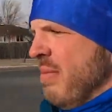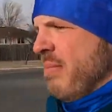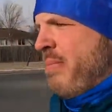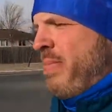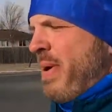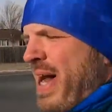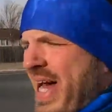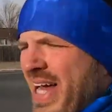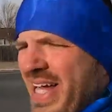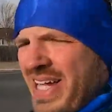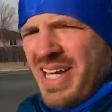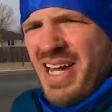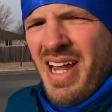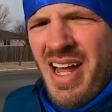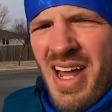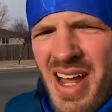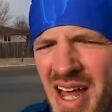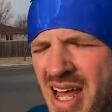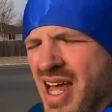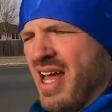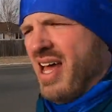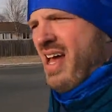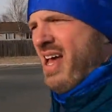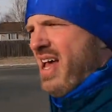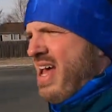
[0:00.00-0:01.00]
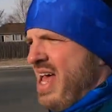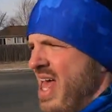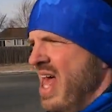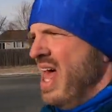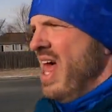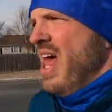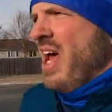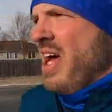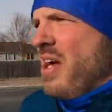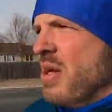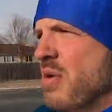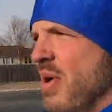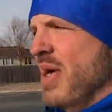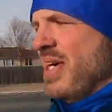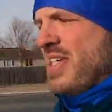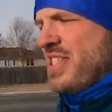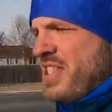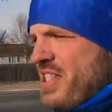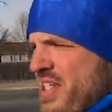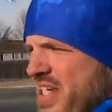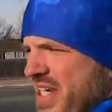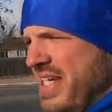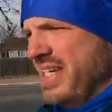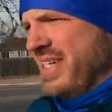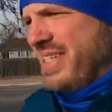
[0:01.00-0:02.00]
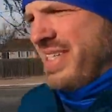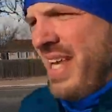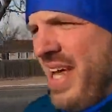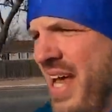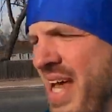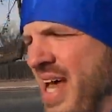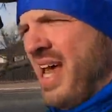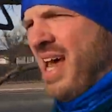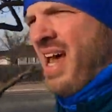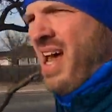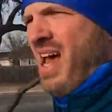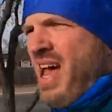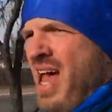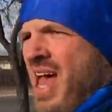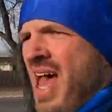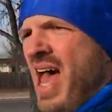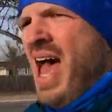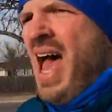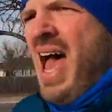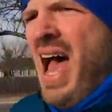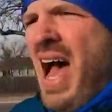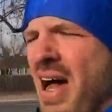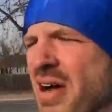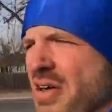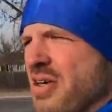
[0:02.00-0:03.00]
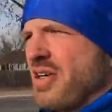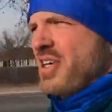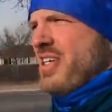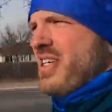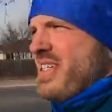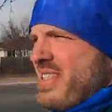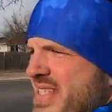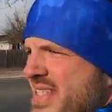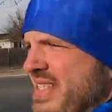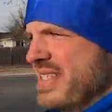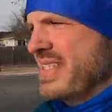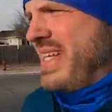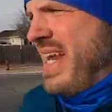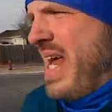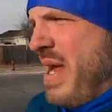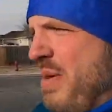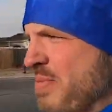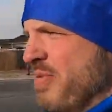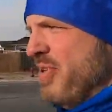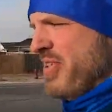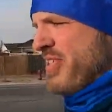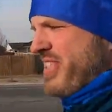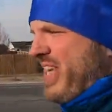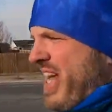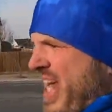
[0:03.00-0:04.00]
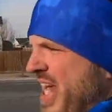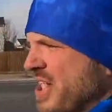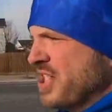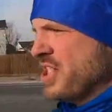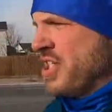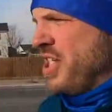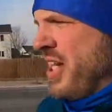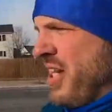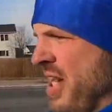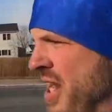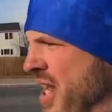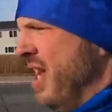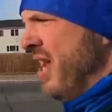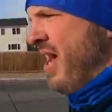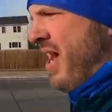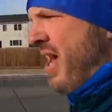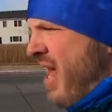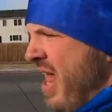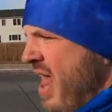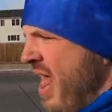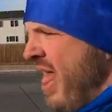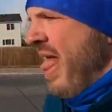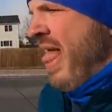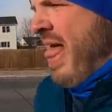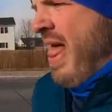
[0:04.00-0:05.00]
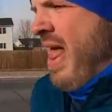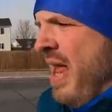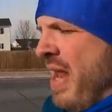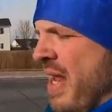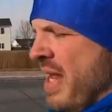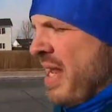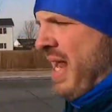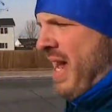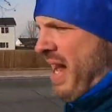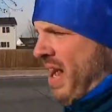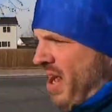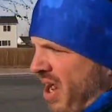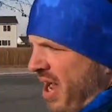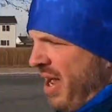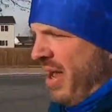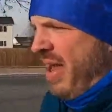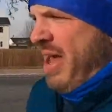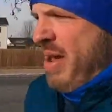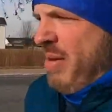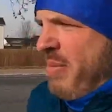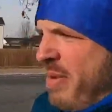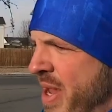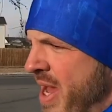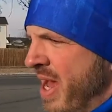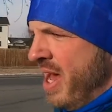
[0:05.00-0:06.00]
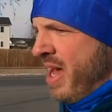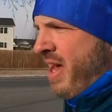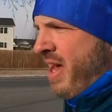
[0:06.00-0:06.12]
But the question is, how good is the stabilization? Now I have,